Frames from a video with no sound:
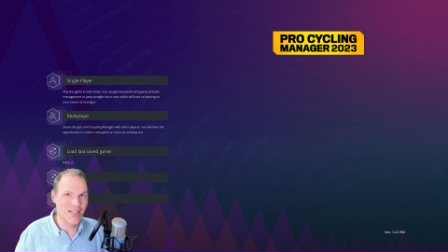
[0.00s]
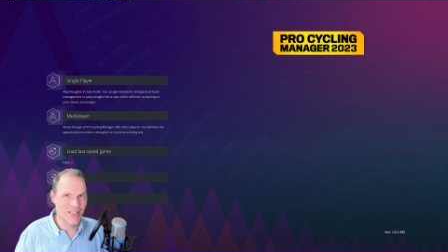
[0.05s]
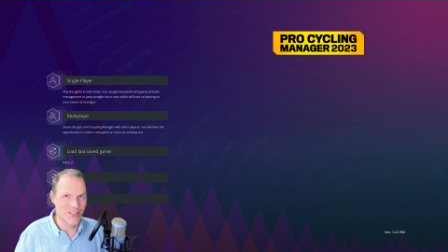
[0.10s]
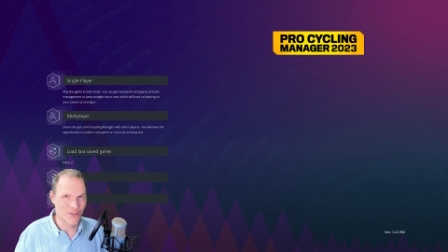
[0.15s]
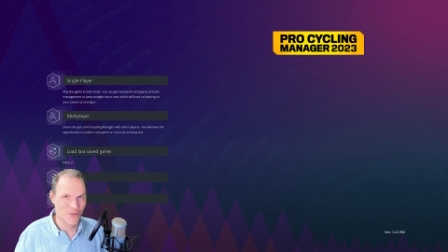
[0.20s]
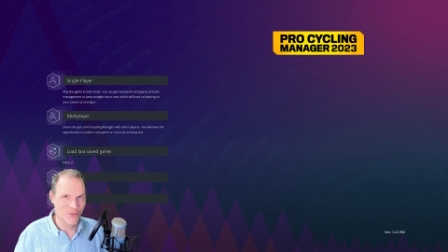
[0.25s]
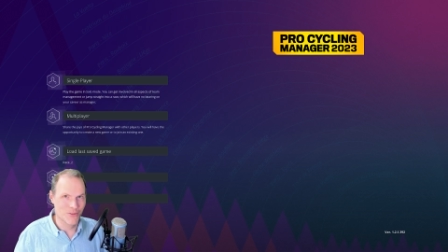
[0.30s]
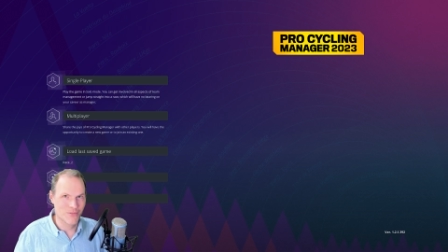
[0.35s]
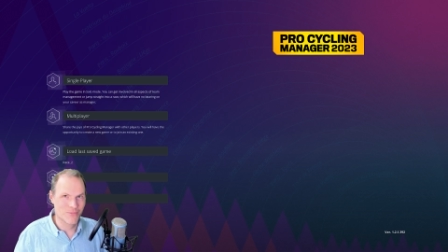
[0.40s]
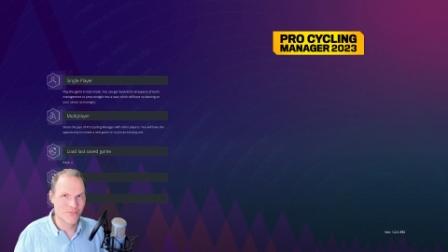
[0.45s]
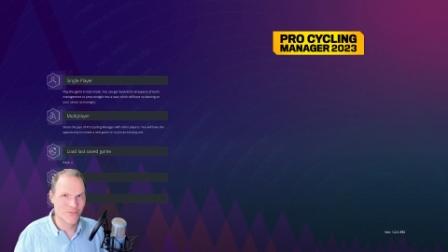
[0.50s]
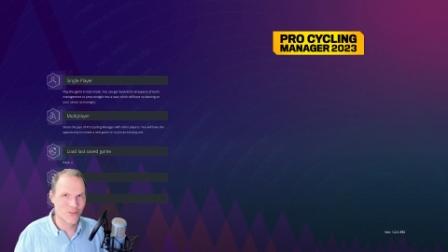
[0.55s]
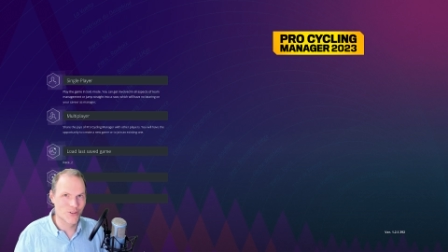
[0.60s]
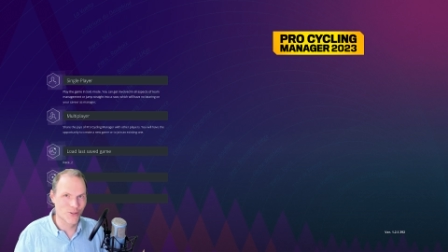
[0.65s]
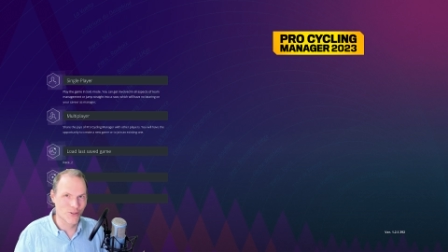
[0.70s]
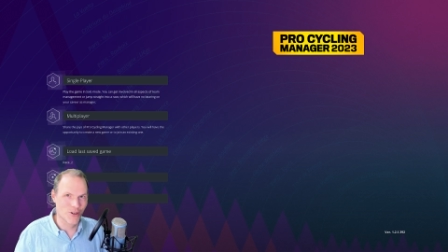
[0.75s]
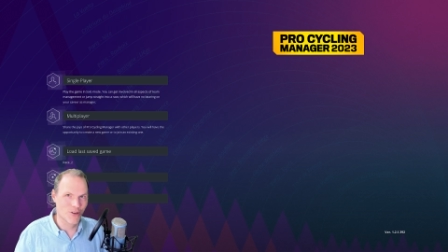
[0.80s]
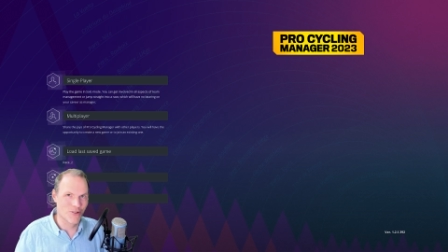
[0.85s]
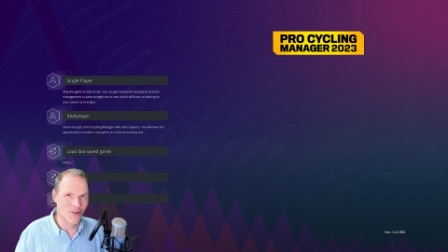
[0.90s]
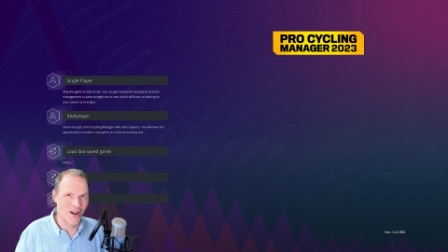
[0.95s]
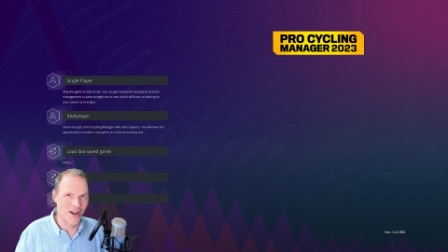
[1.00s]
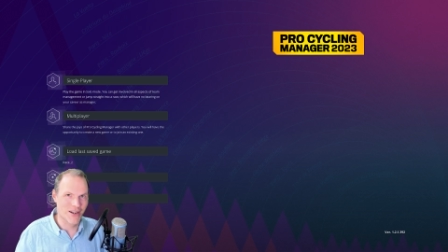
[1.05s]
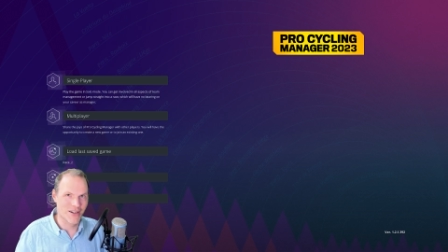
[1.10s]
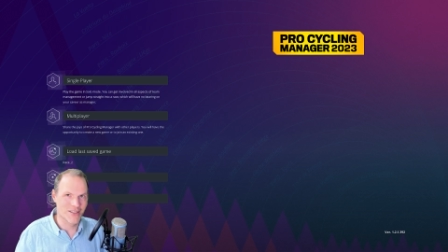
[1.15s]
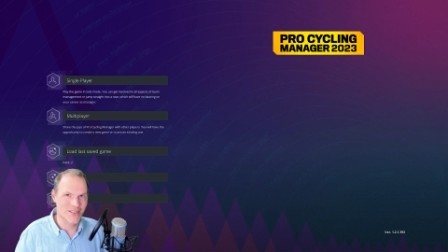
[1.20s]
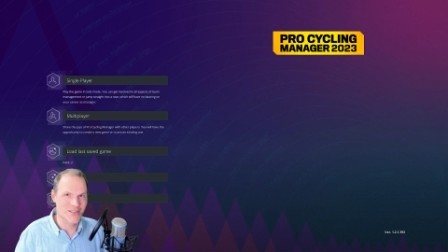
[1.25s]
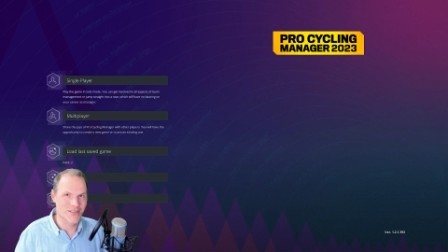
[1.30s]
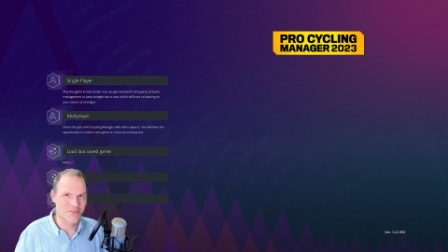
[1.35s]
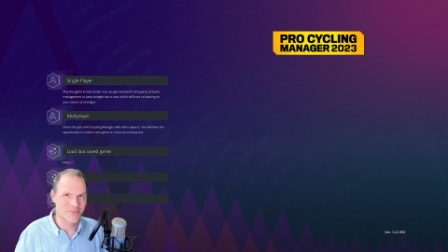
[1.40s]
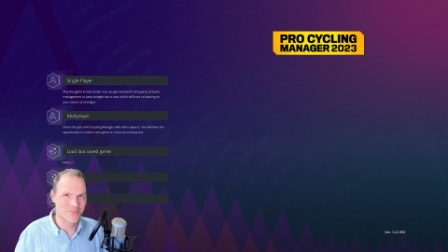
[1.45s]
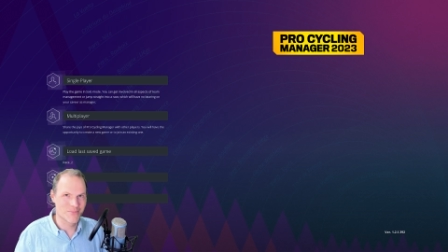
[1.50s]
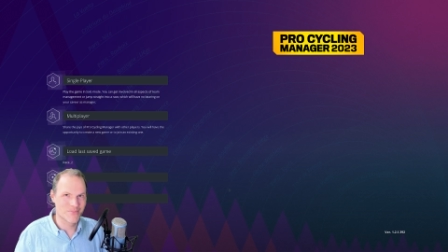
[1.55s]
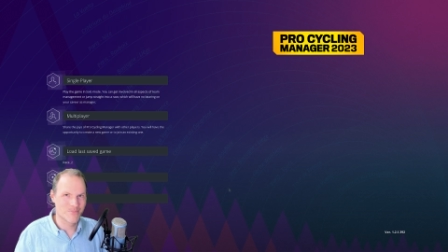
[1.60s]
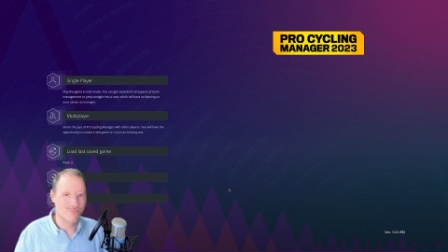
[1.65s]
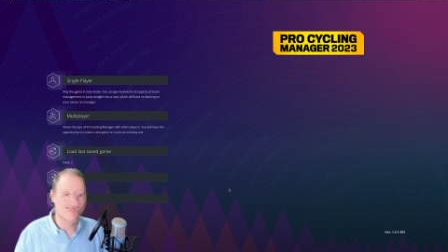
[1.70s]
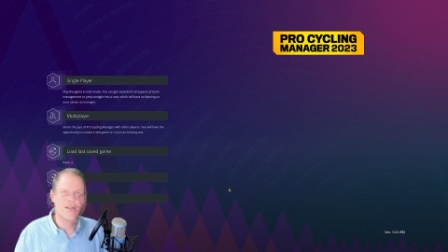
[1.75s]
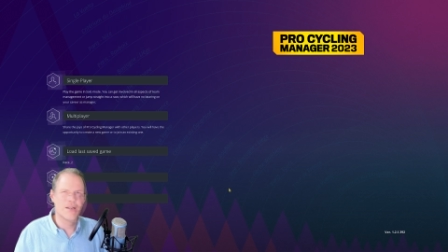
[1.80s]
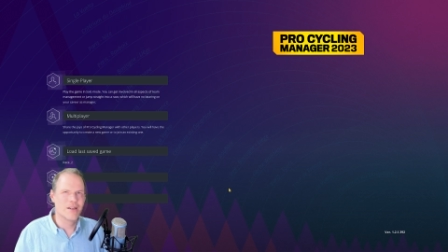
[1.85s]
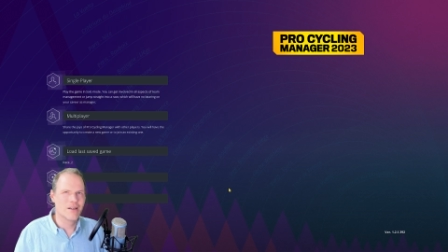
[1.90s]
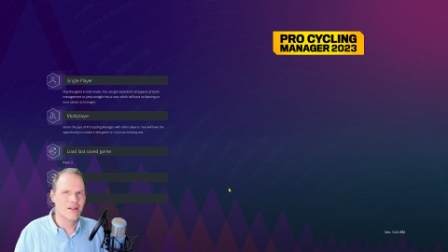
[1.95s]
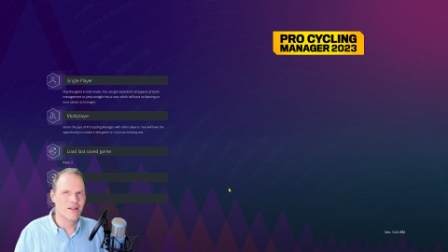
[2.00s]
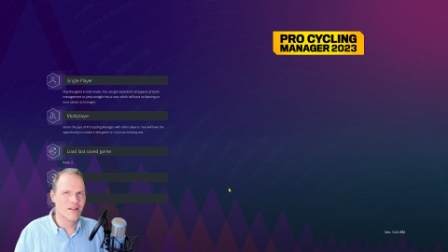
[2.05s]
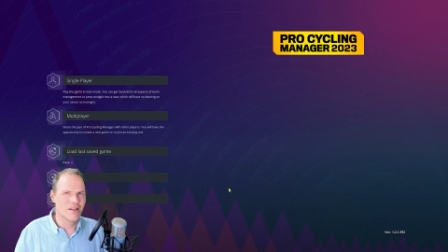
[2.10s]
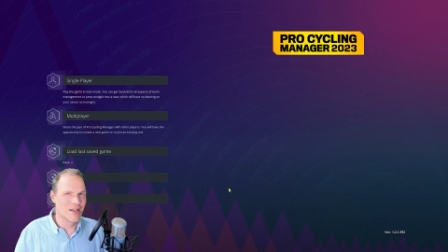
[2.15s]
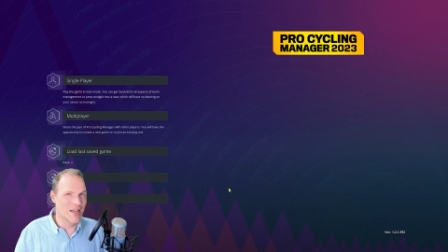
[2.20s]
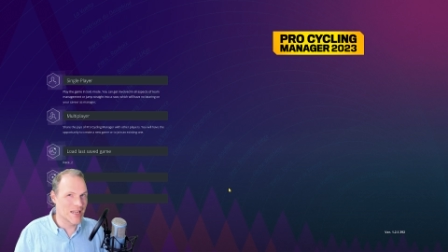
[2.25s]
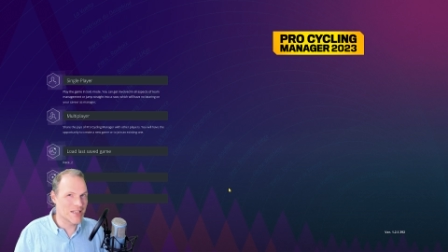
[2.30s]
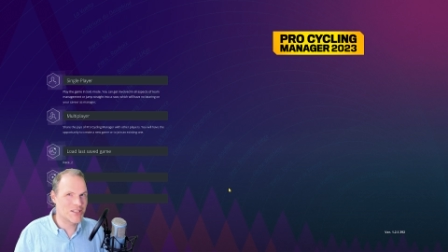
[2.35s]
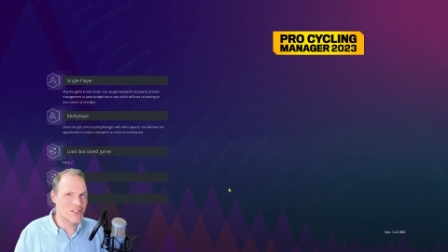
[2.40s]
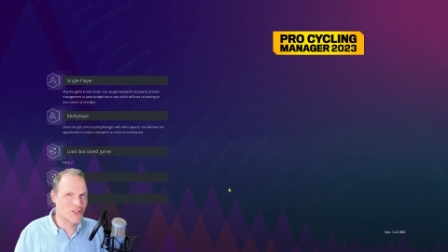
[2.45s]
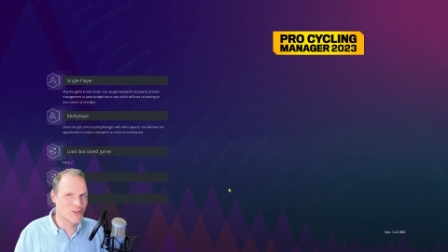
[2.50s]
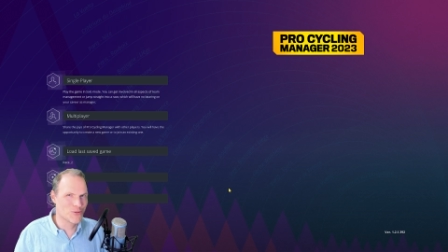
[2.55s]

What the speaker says: do to your riders? Let's